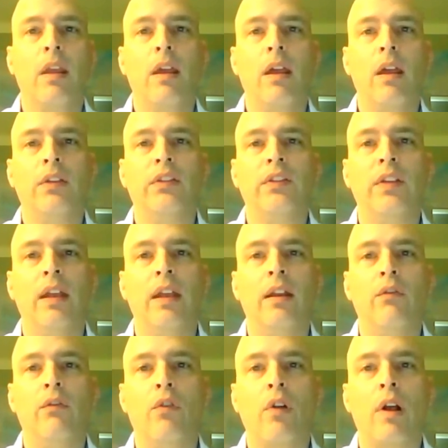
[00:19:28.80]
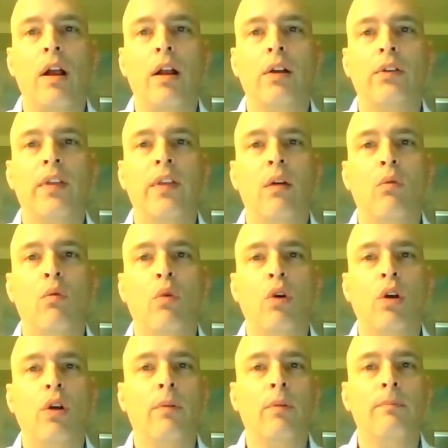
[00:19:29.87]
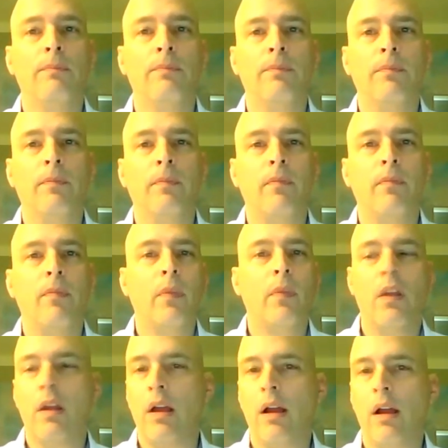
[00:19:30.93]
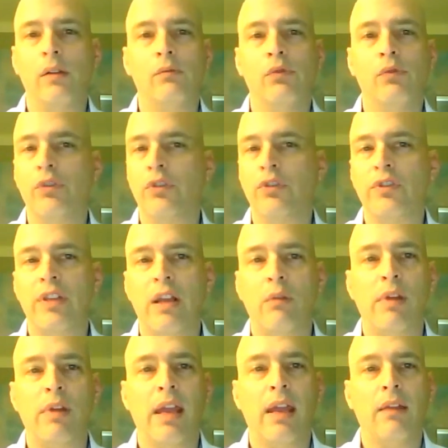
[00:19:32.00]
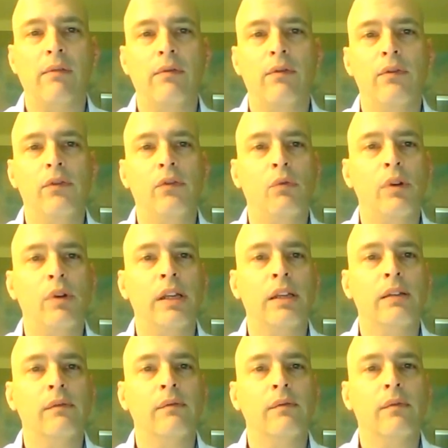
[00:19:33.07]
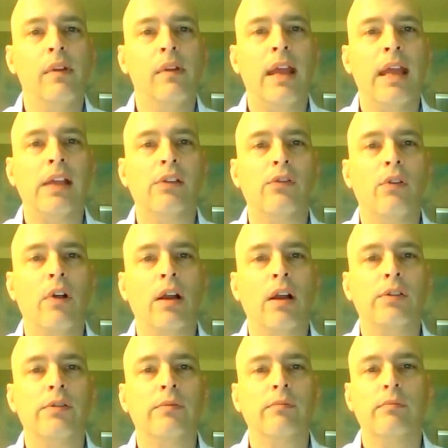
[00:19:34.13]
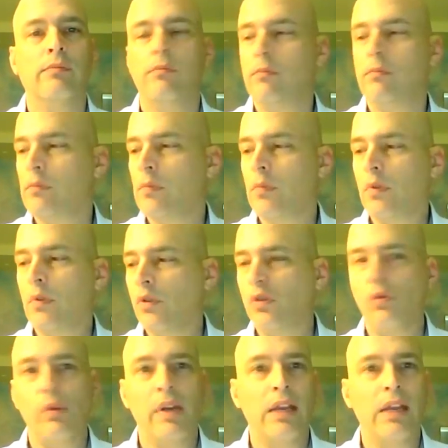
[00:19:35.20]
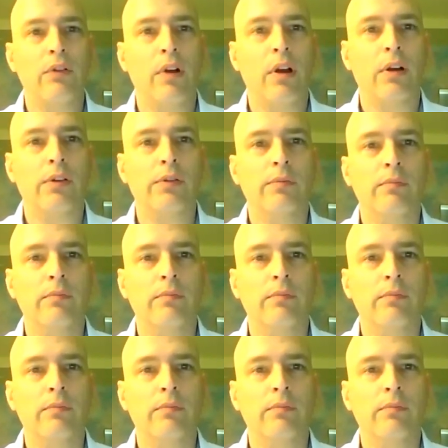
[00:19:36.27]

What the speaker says: a set of dryers that were, we'll just say we had 28 dryers. 28 dryers.